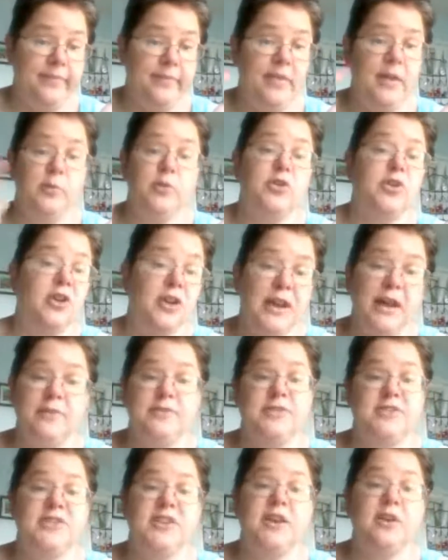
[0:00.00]
That we're not allowed
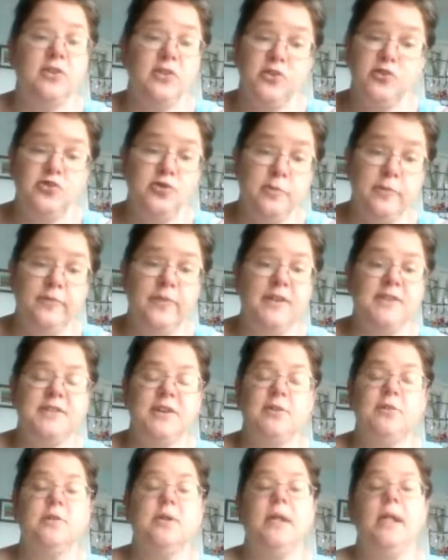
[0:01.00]
to say, or YouTube freaks
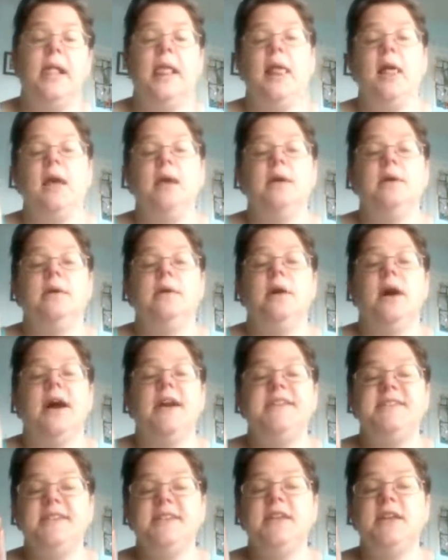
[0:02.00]
out.
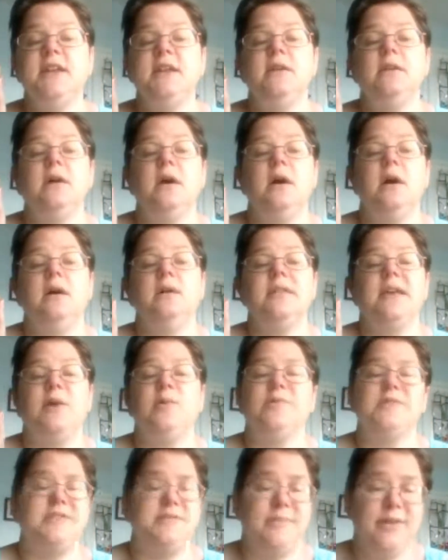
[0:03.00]
I did it like
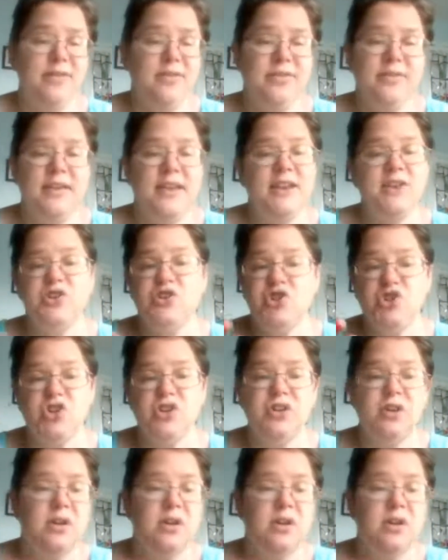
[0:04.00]
once a month-ish.